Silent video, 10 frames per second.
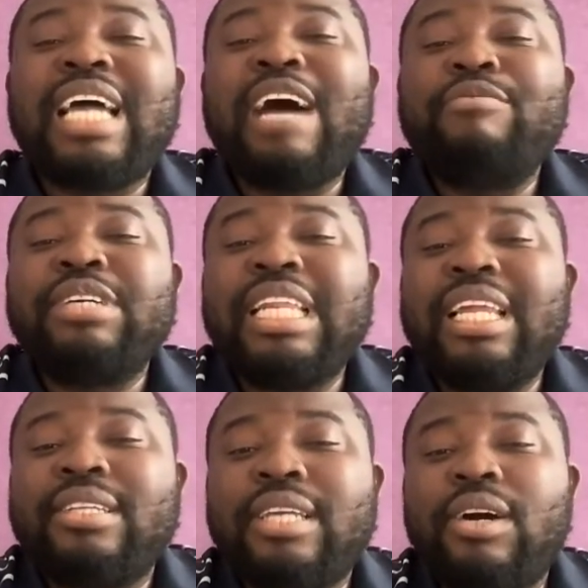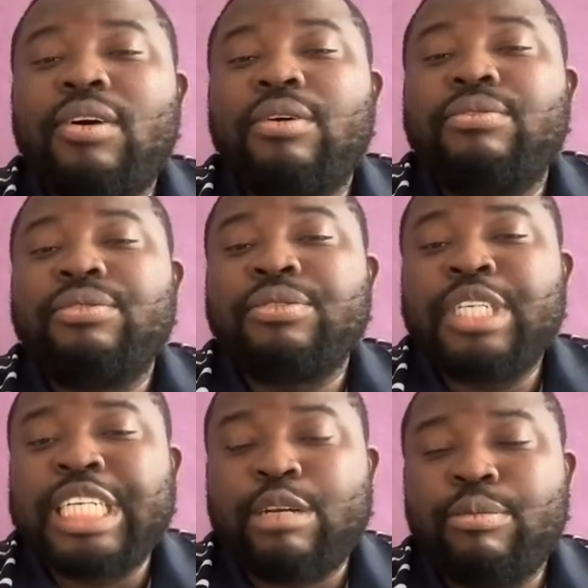Having letter of
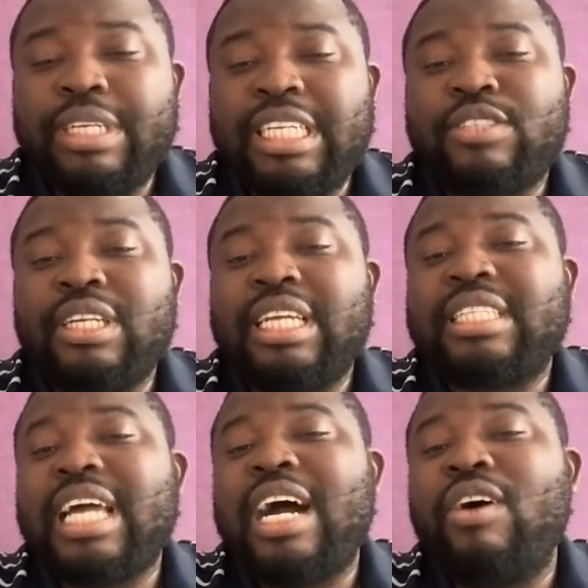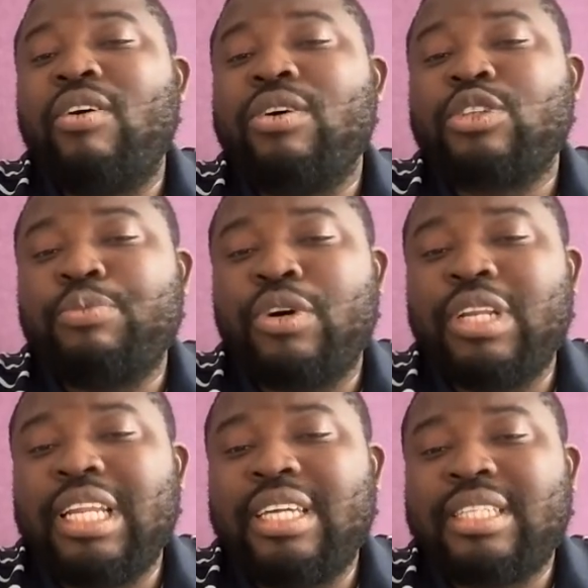recommendation letter or support
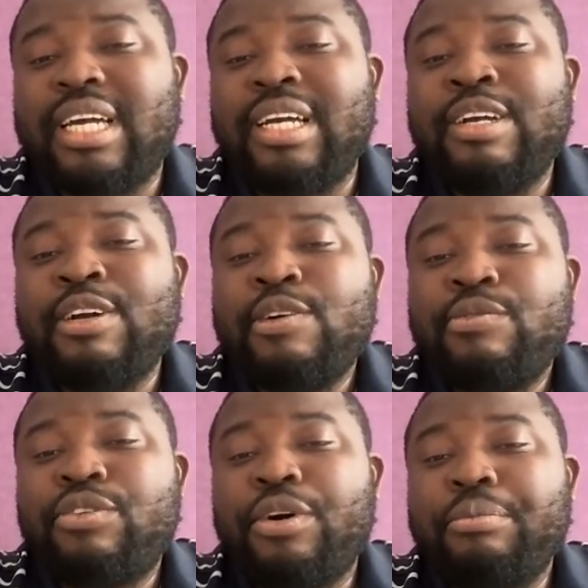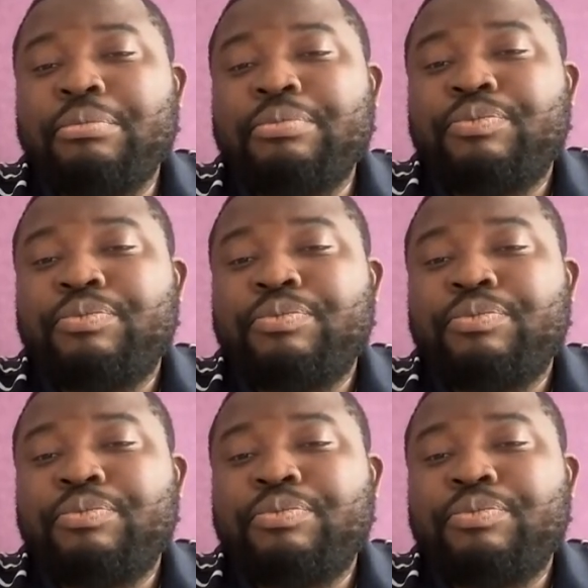letter from